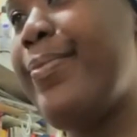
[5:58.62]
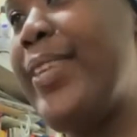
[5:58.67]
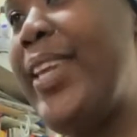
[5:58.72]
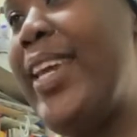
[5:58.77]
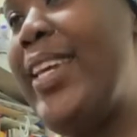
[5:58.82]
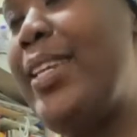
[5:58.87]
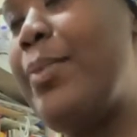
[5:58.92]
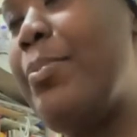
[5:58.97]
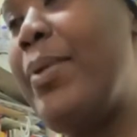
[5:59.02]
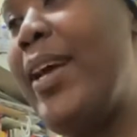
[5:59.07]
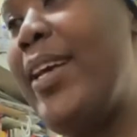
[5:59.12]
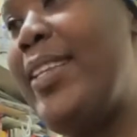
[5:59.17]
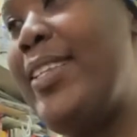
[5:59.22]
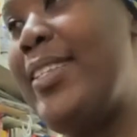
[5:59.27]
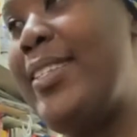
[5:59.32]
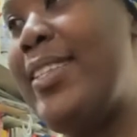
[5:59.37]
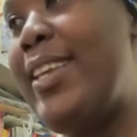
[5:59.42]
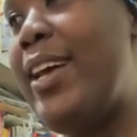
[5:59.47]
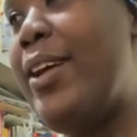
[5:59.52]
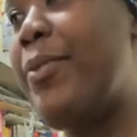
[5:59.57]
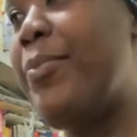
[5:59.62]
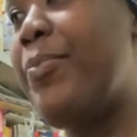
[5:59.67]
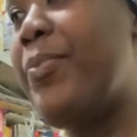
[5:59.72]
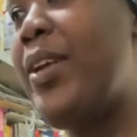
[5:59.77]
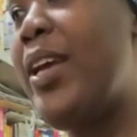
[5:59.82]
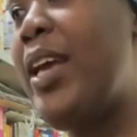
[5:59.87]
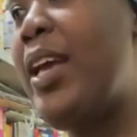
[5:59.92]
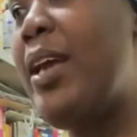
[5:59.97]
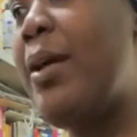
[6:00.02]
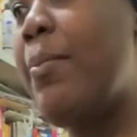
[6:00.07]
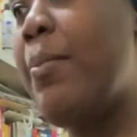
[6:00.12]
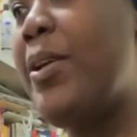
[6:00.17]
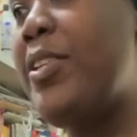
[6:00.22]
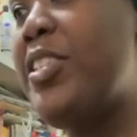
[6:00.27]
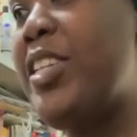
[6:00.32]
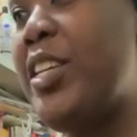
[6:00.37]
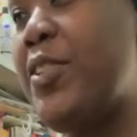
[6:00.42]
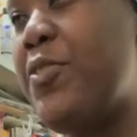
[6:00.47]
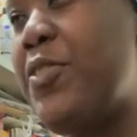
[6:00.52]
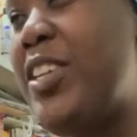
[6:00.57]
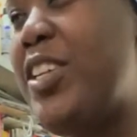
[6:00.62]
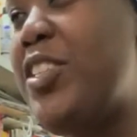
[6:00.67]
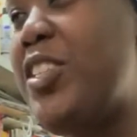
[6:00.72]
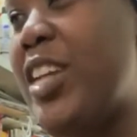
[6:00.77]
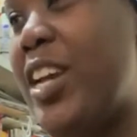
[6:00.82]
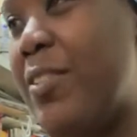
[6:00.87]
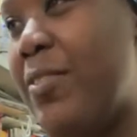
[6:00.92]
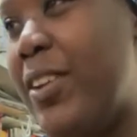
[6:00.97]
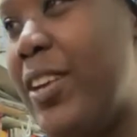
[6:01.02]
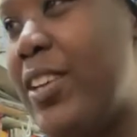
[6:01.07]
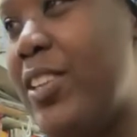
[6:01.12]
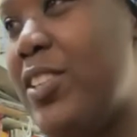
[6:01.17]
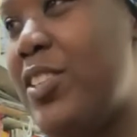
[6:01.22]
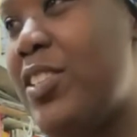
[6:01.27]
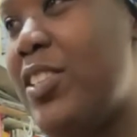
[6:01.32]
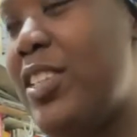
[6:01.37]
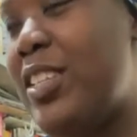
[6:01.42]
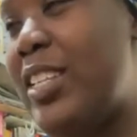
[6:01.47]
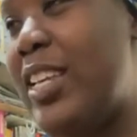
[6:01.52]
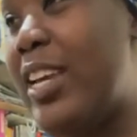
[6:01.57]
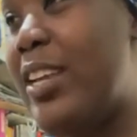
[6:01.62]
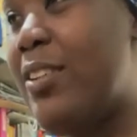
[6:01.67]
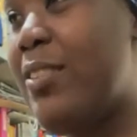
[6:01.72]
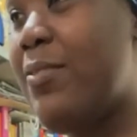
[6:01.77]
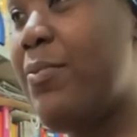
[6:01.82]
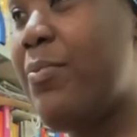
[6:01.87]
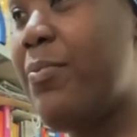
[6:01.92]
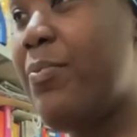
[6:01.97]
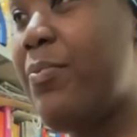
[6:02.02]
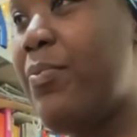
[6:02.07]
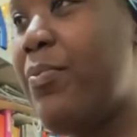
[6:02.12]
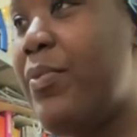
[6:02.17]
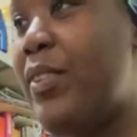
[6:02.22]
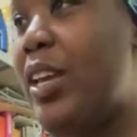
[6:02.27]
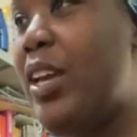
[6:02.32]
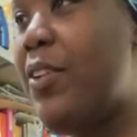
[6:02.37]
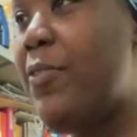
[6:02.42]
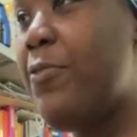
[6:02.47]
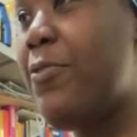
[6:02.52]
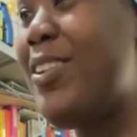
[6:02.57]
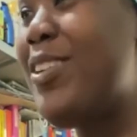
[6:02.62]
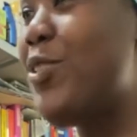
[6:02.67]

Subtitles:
it depends now. But generally Cherish, then Free